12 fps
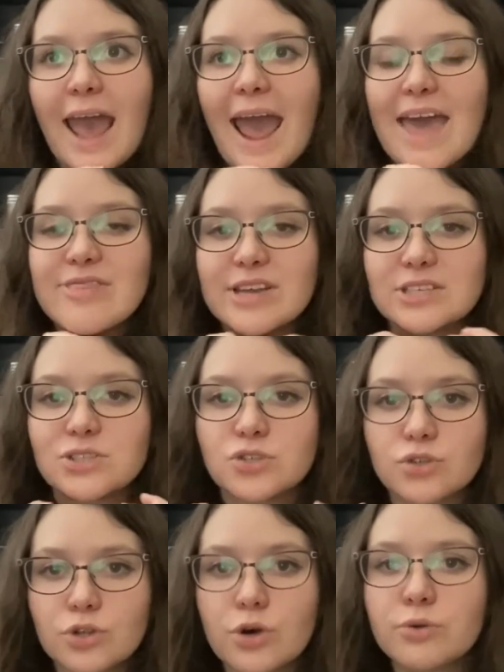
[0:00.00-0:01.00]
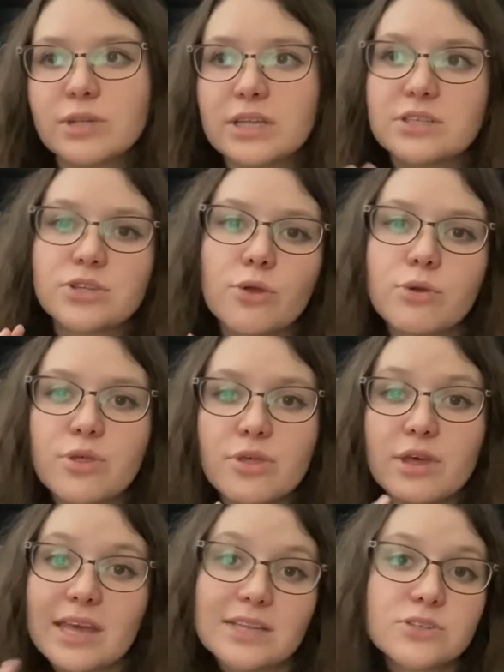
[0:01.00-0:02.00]
and they slowly
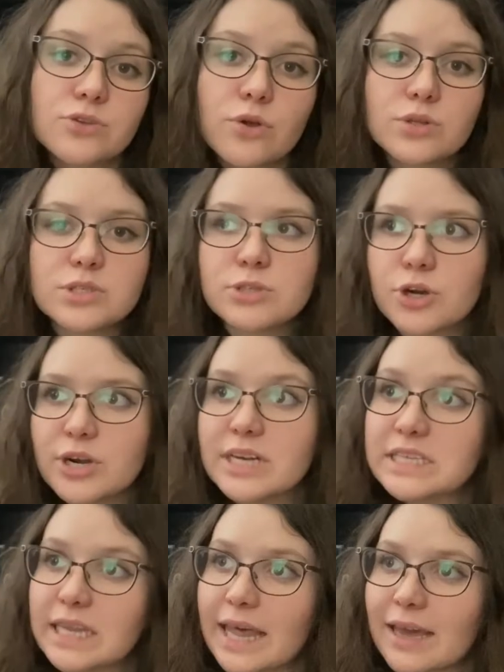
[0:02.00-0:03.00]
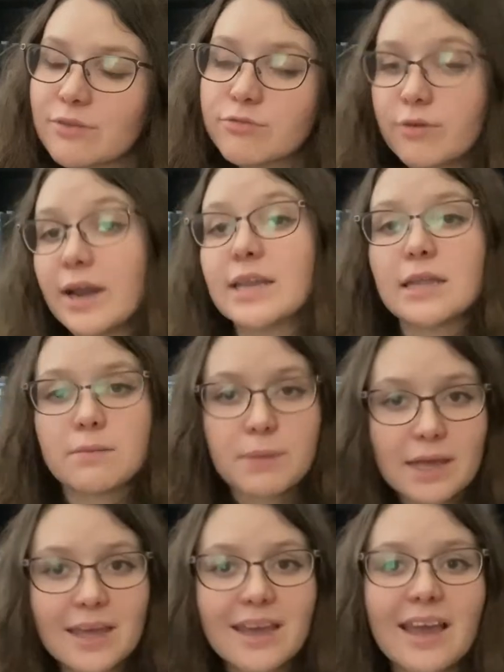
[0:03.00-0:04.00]
the insults turn into like friendly
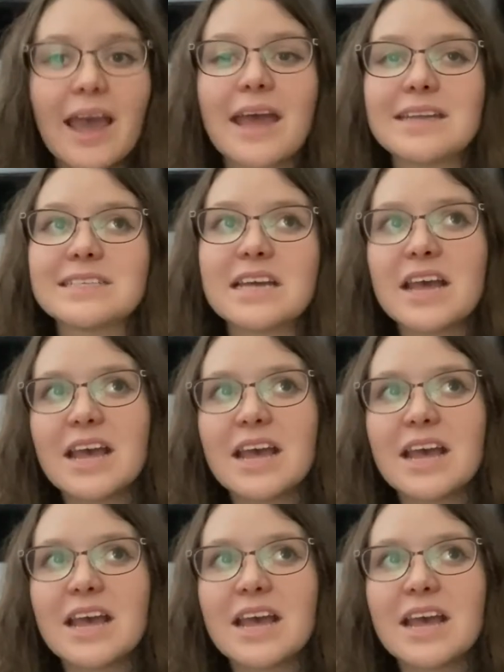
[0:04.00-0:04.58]
picking, and